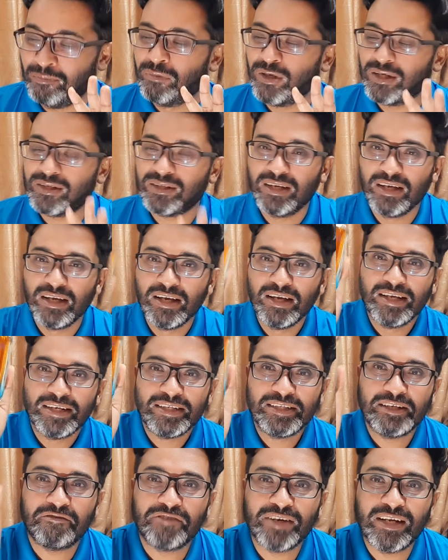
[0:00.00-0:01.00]
but
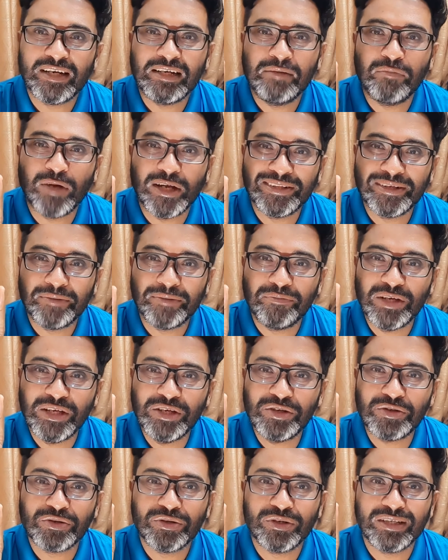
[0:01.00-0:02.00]
definitely by the
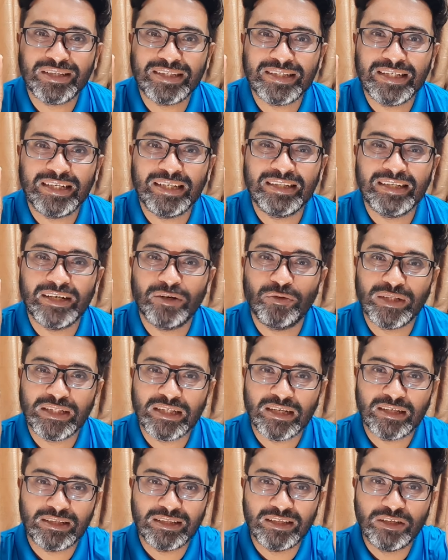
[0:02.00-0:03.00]
beach, sitting there with
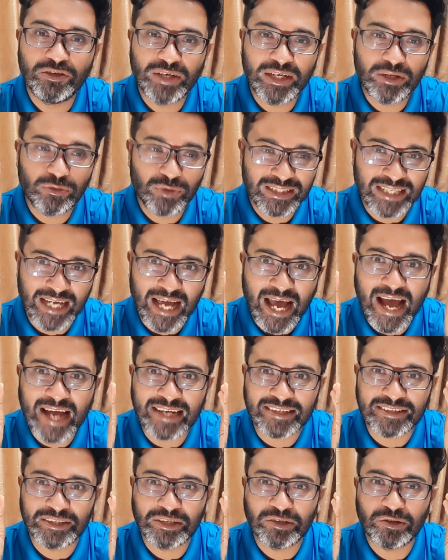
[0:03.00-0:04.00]
a drink with a
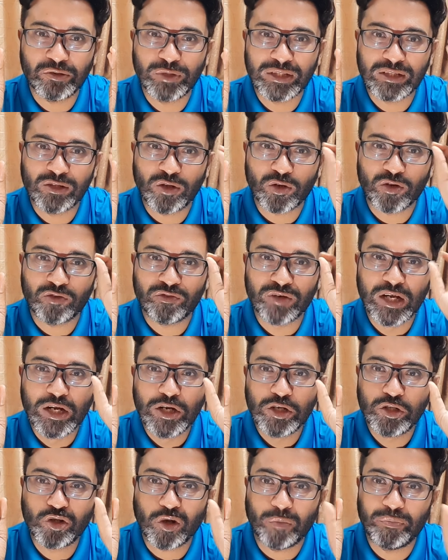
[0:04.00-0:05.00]
hat, you know, with a lot of
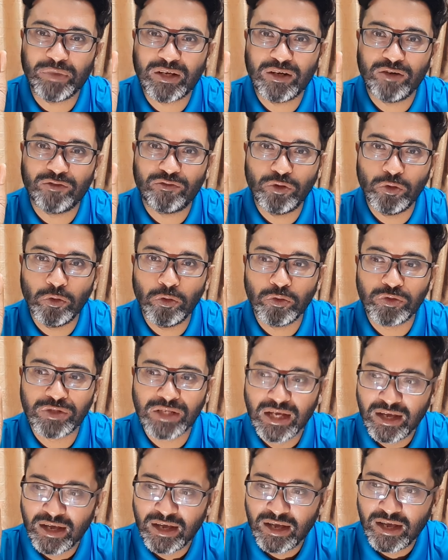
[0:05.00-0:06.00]
tropical fruits.
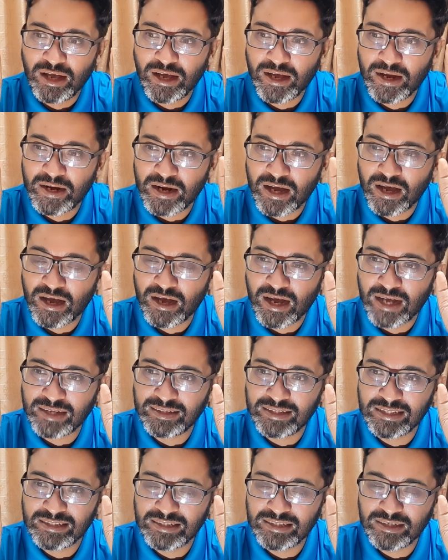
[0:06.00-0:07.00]
And uh, I
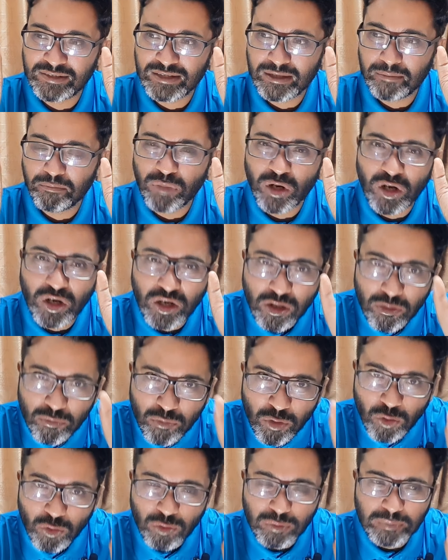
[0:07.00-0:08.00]
think there is a
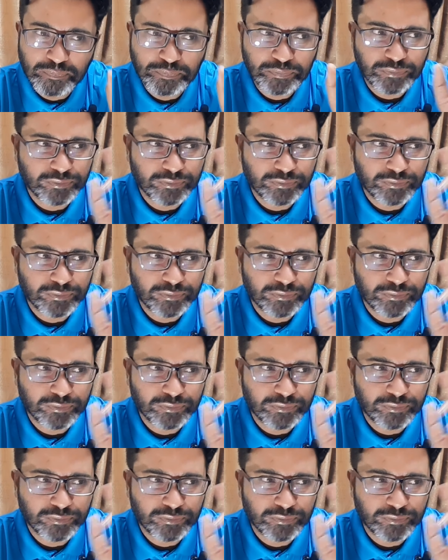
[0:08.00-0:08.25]
bergamo,